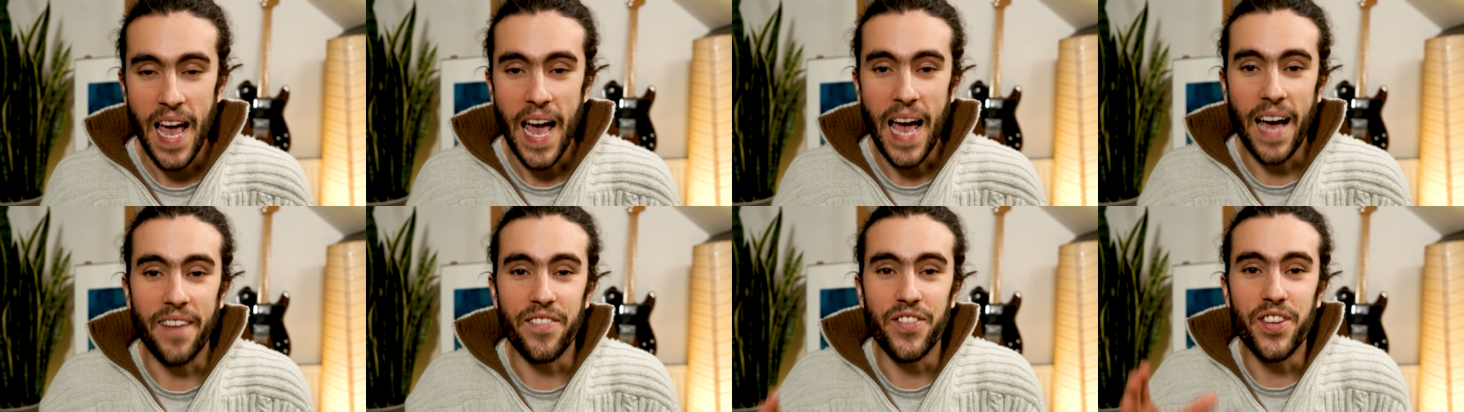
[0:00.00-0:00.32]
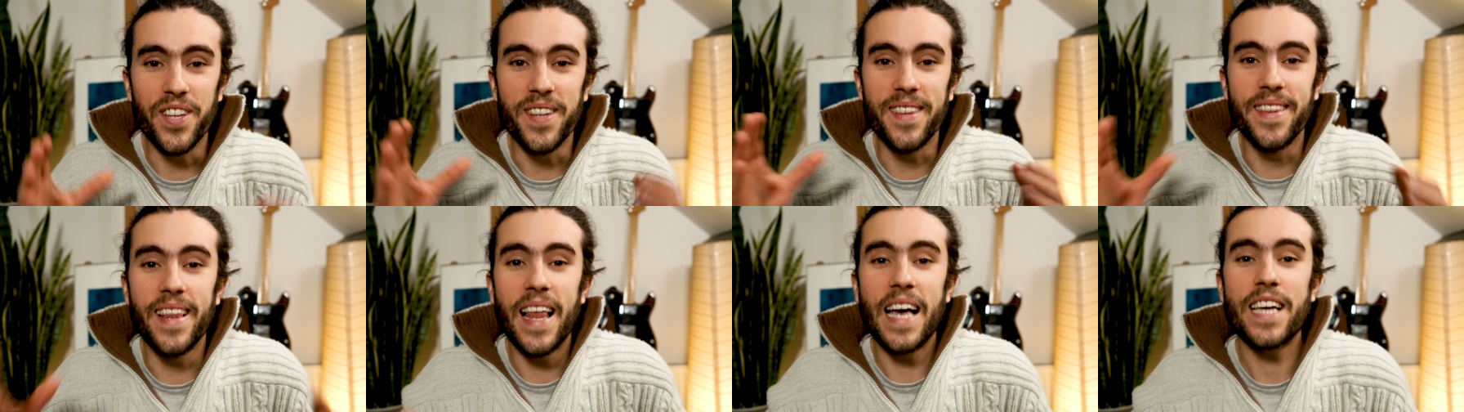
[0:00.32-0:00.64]
And
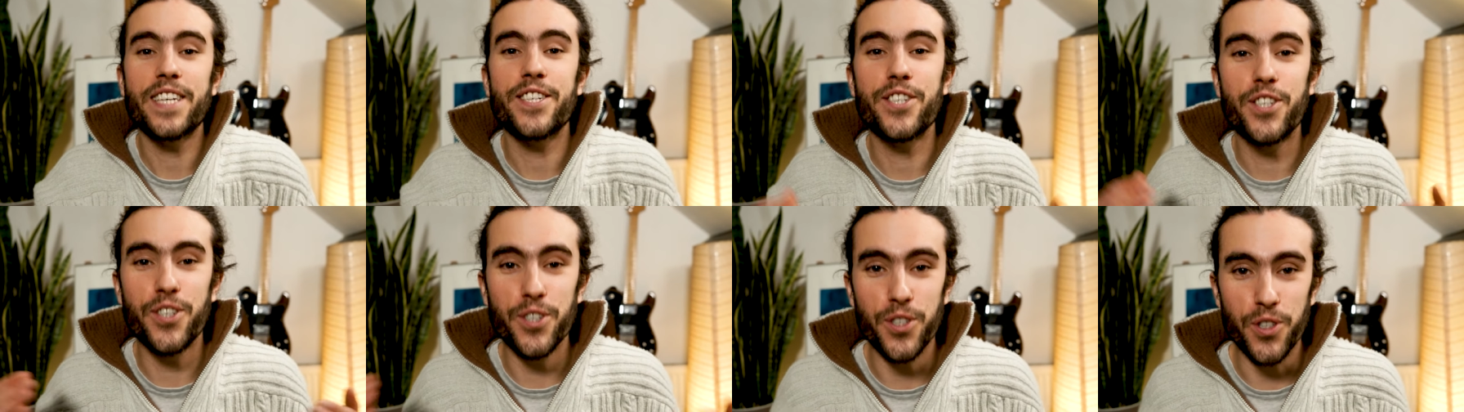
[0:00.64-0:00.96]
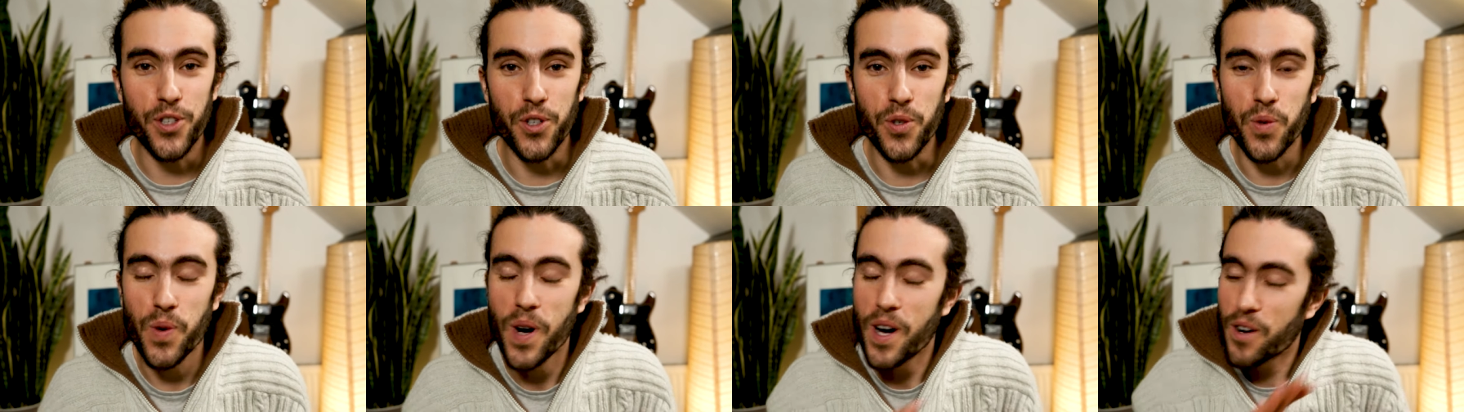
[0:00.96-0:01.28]
the less you
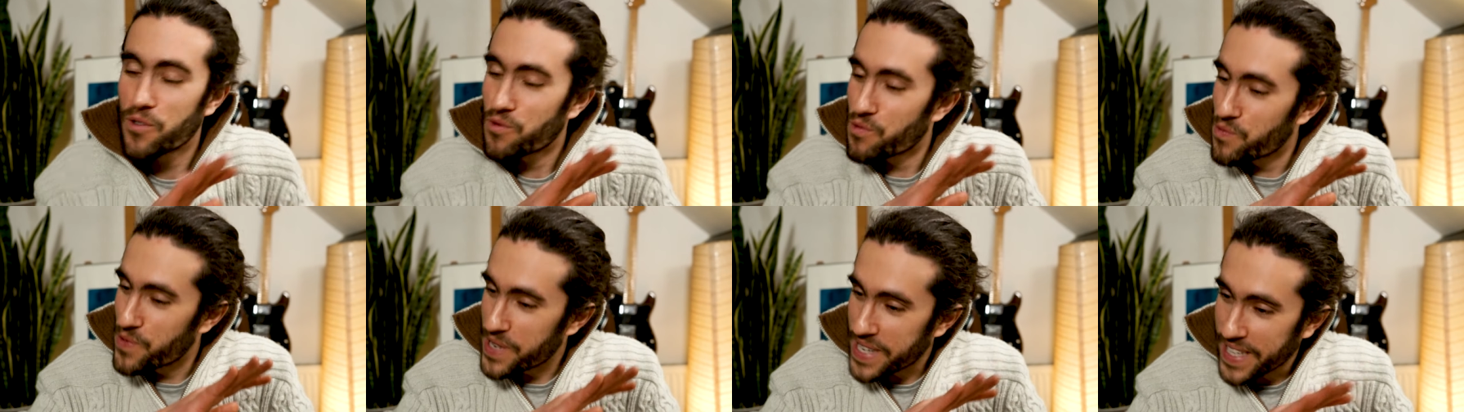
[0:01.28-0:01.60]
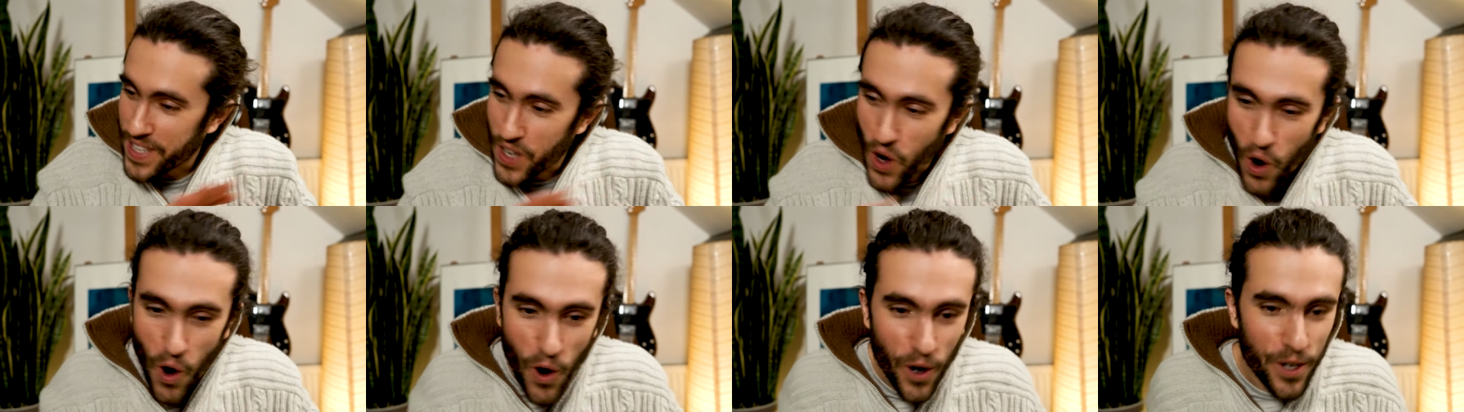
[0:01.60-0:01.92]
do,
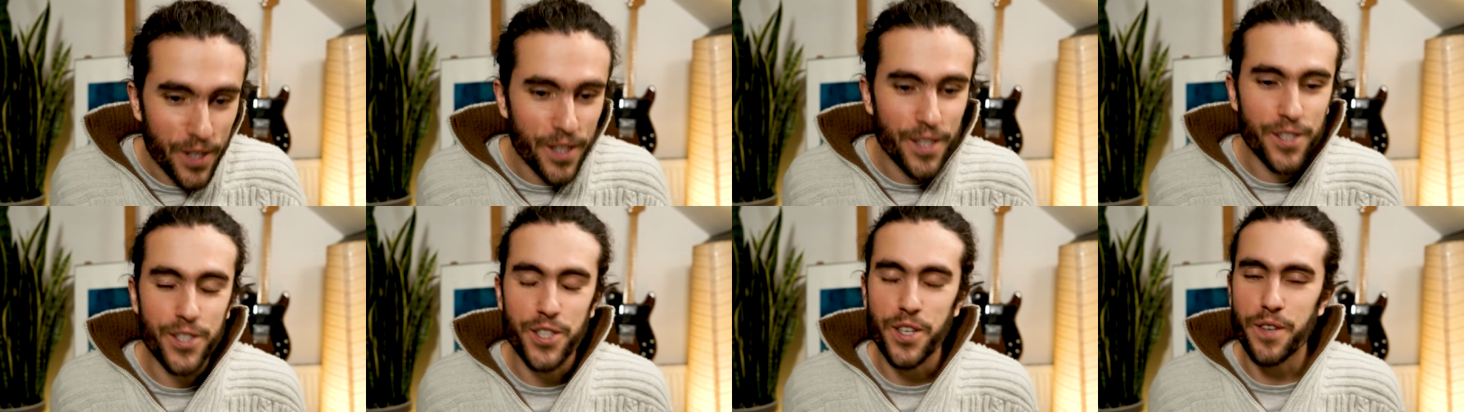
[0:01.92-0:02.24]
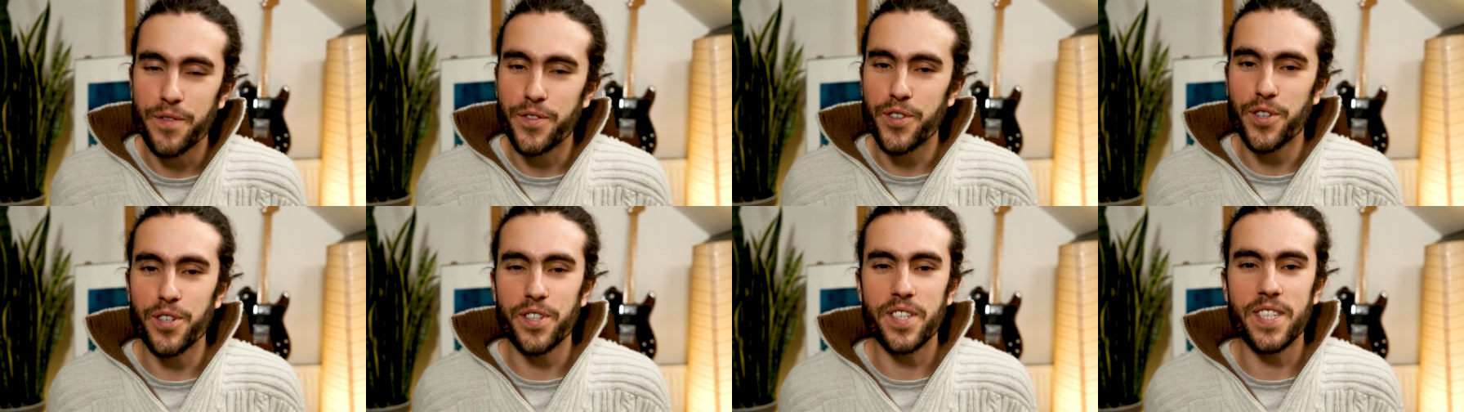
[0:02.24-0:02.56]
regardless
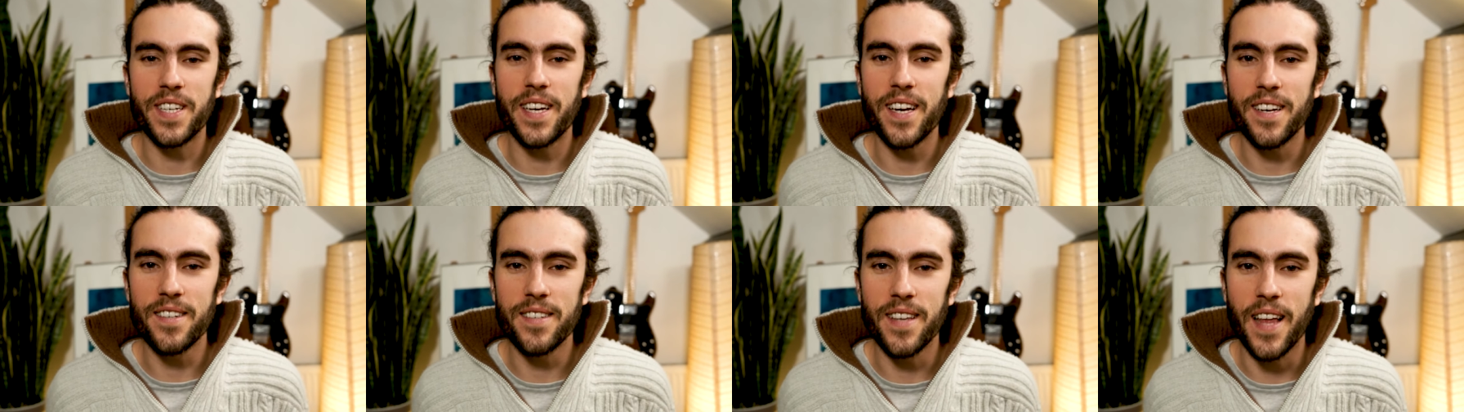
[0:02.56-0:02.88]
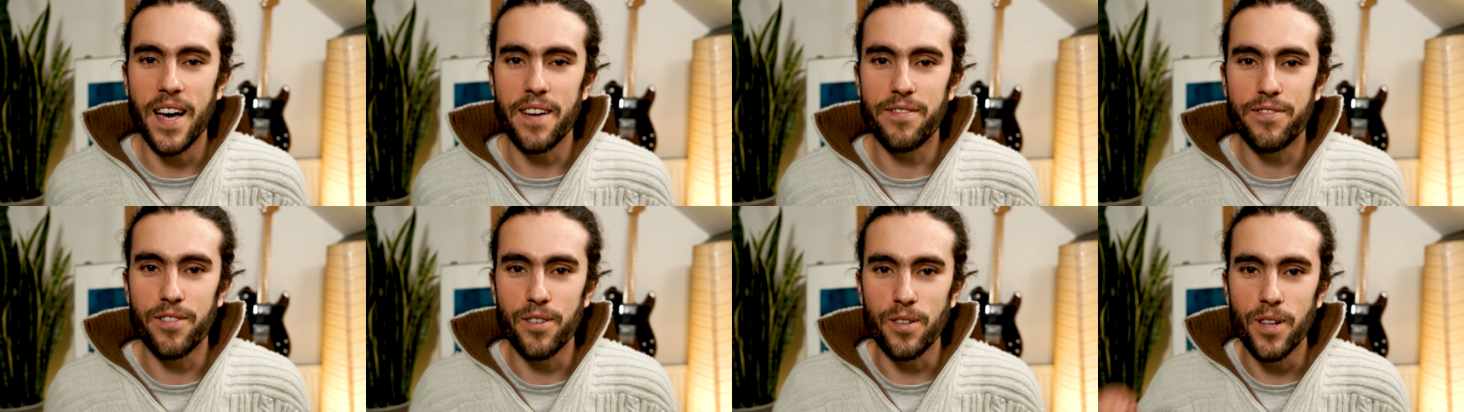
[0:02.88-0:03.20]
of your skill
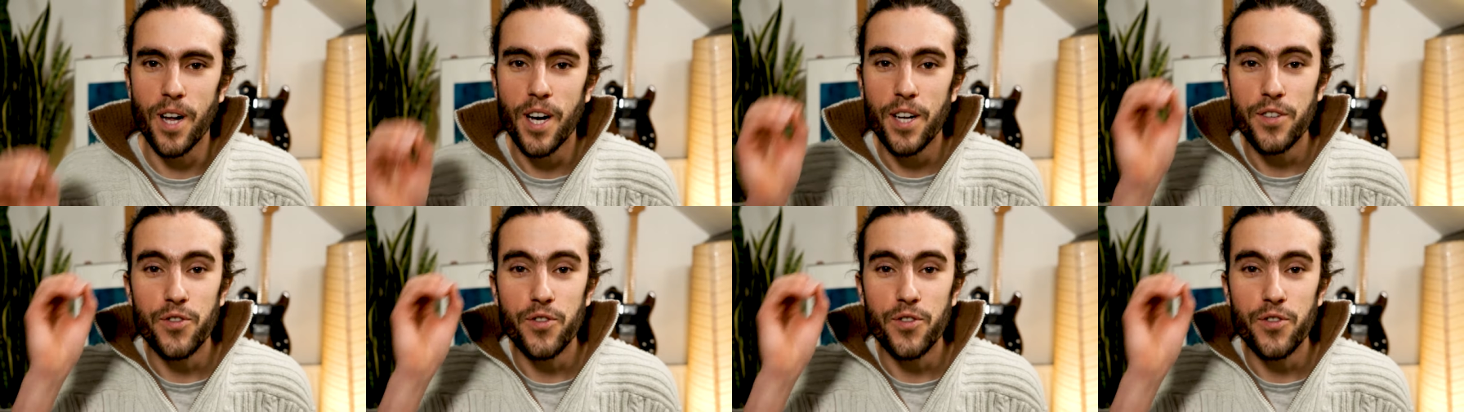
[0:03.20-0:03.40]
level,